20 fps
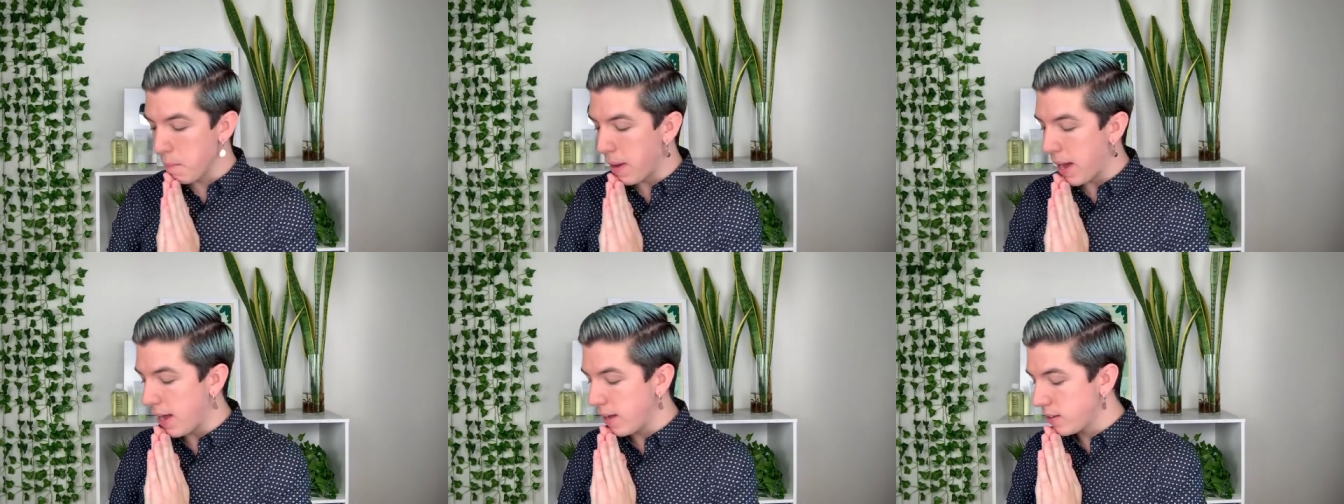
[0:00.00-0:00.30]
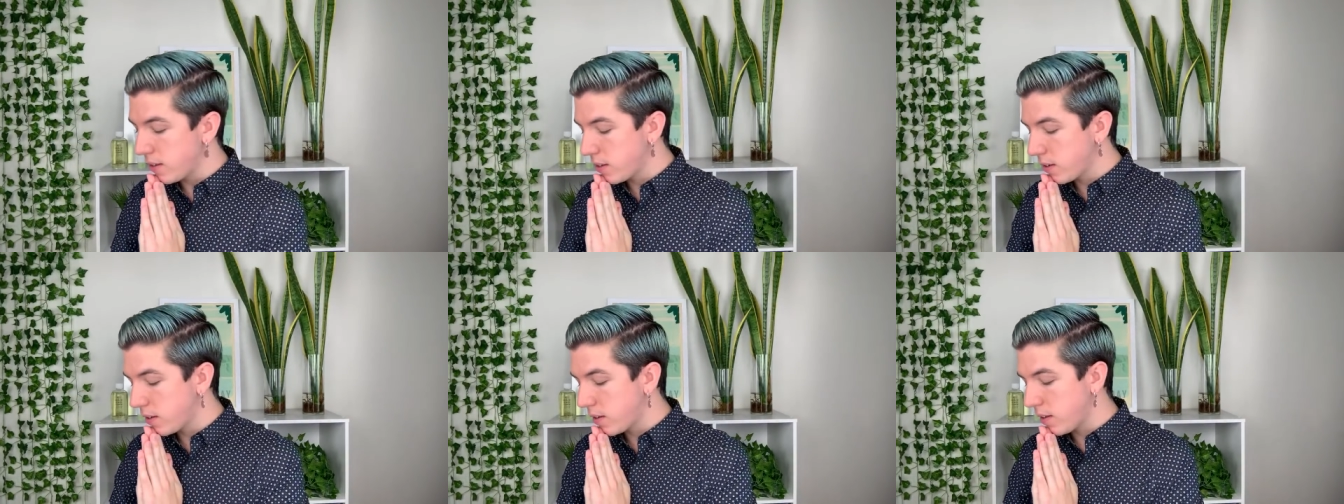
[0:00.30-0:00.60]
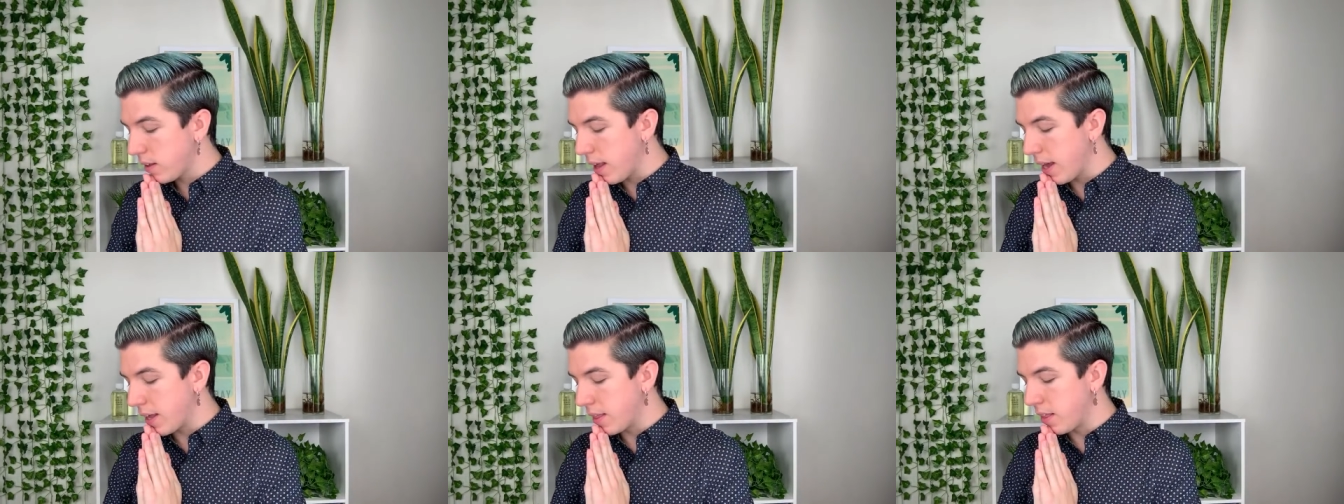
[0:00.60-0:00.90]
masks
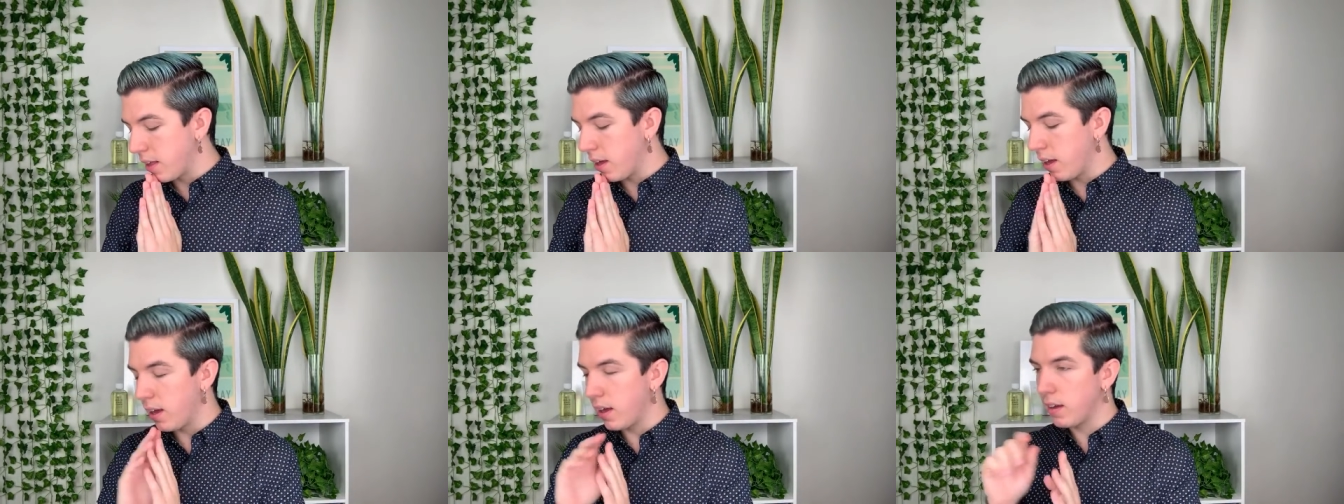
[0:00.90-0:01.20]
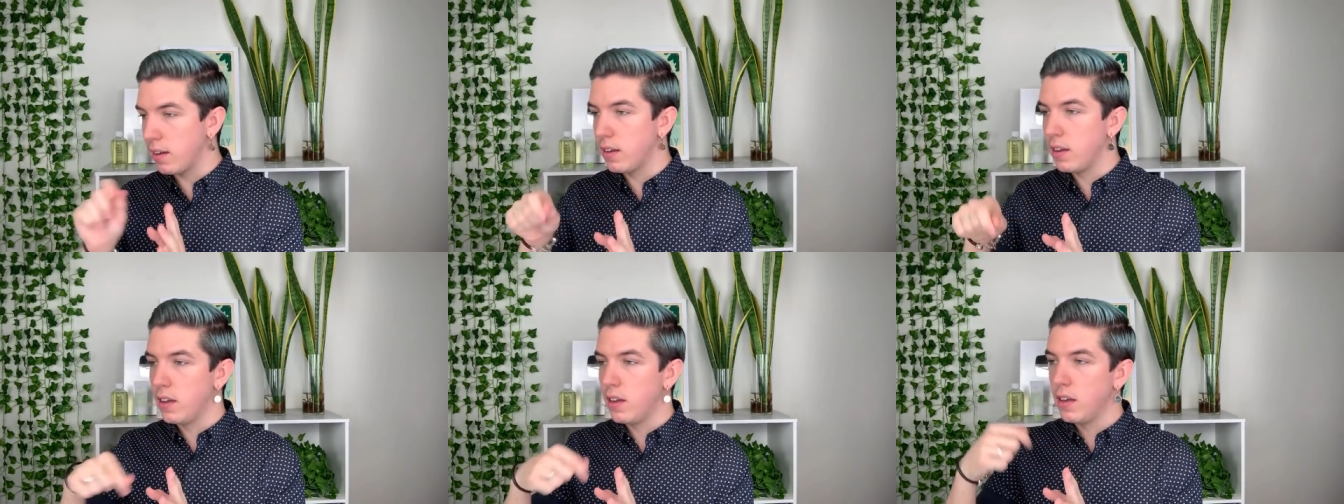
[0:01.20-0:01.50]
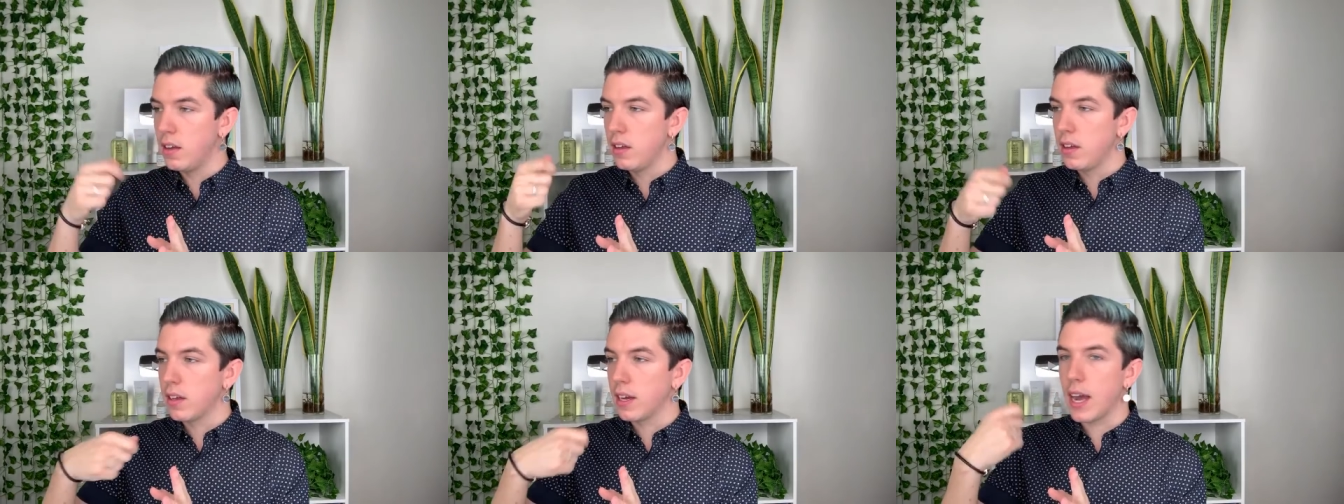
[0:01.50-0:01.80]
like the
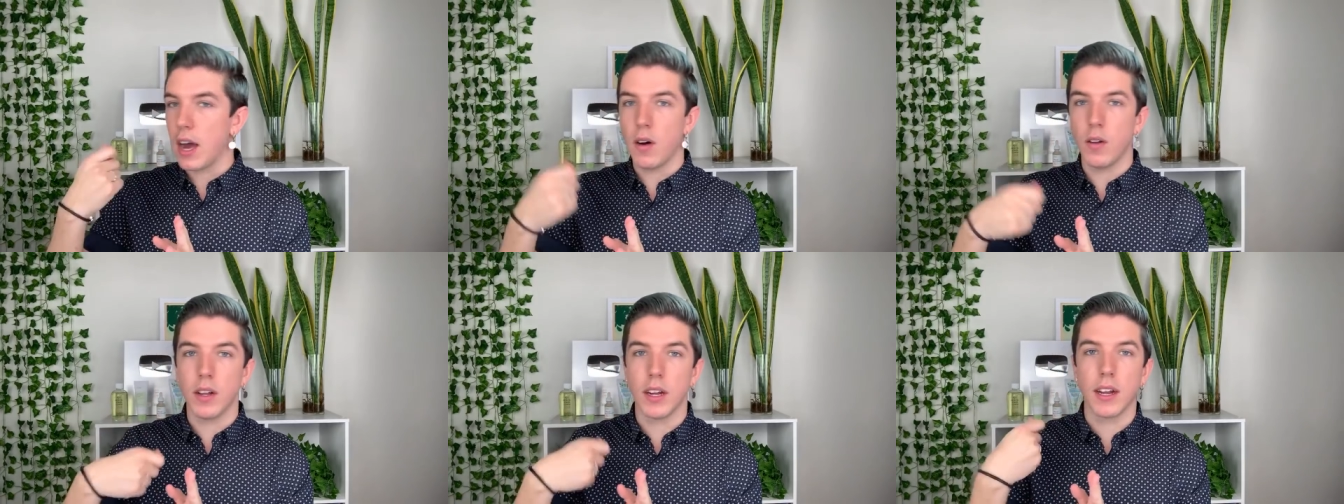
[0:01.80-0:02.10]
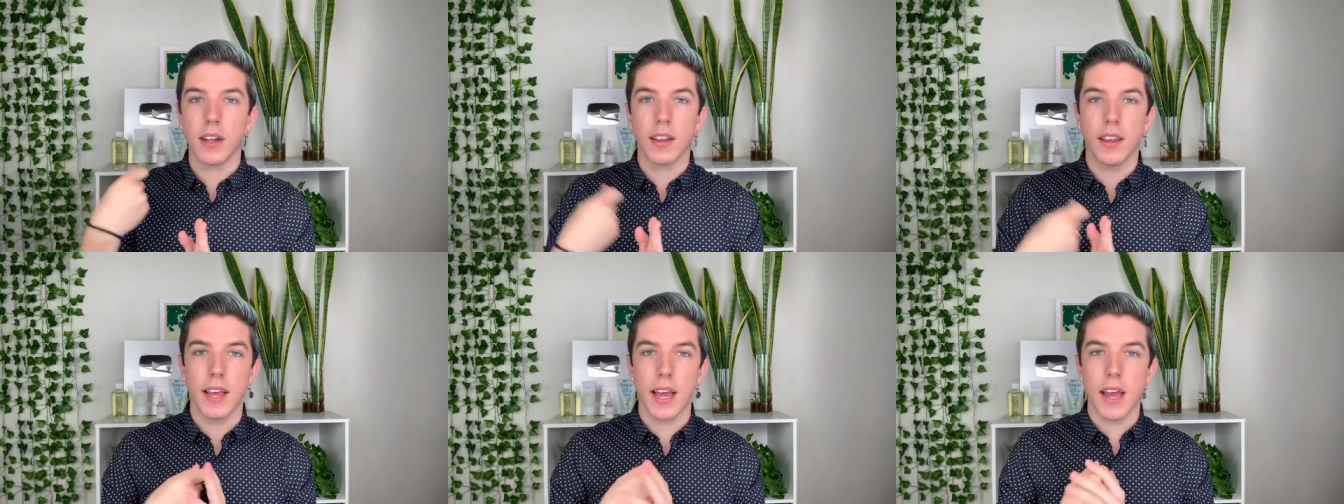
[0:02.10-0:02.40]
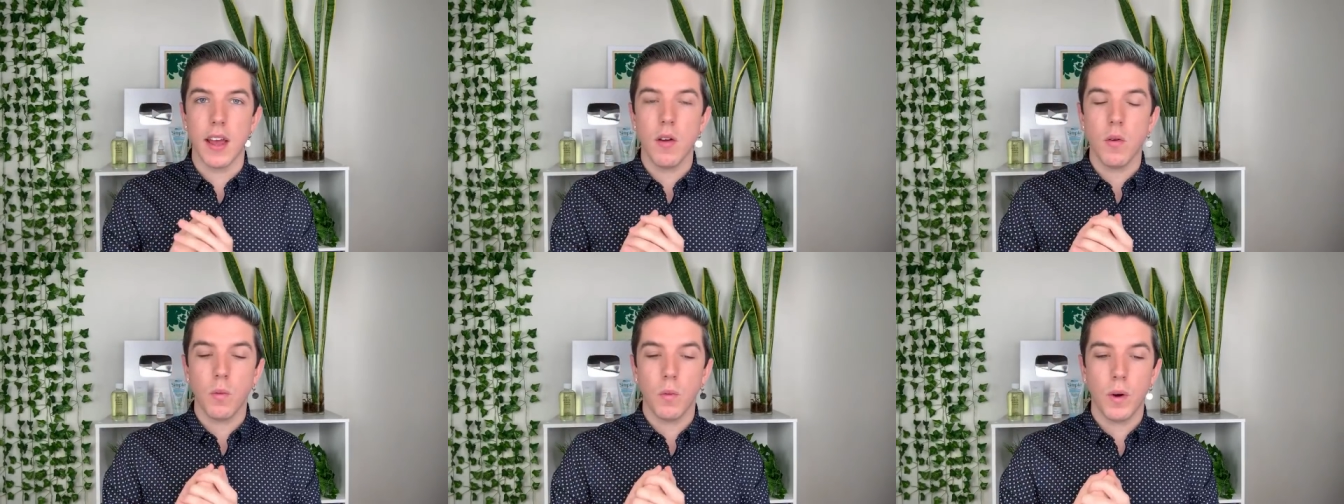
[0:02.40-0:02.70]
kaolin
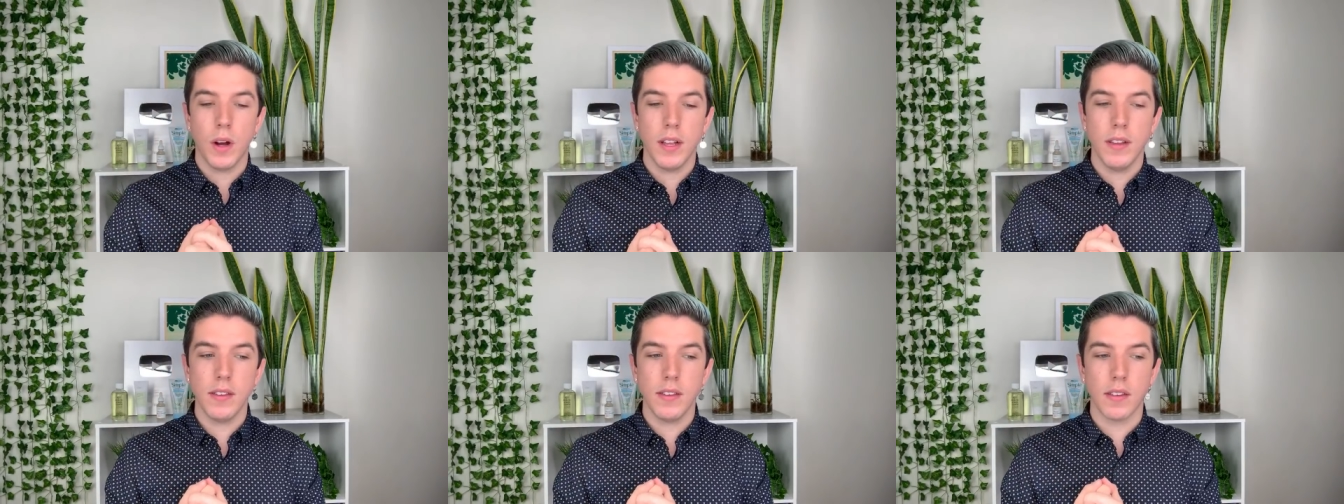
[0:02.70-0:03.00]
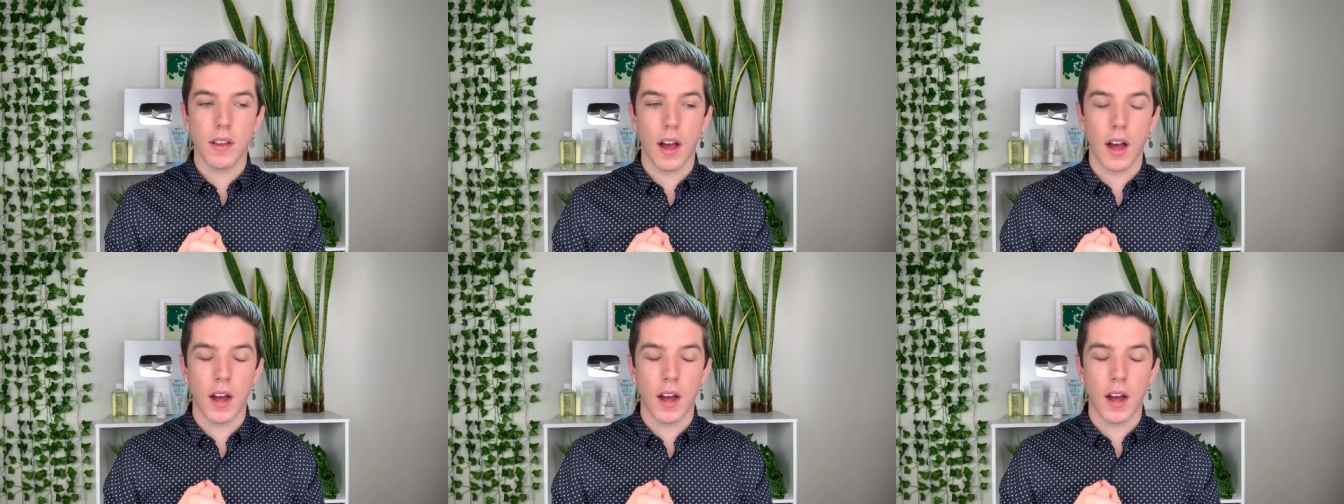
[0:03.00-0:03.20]
clay ones.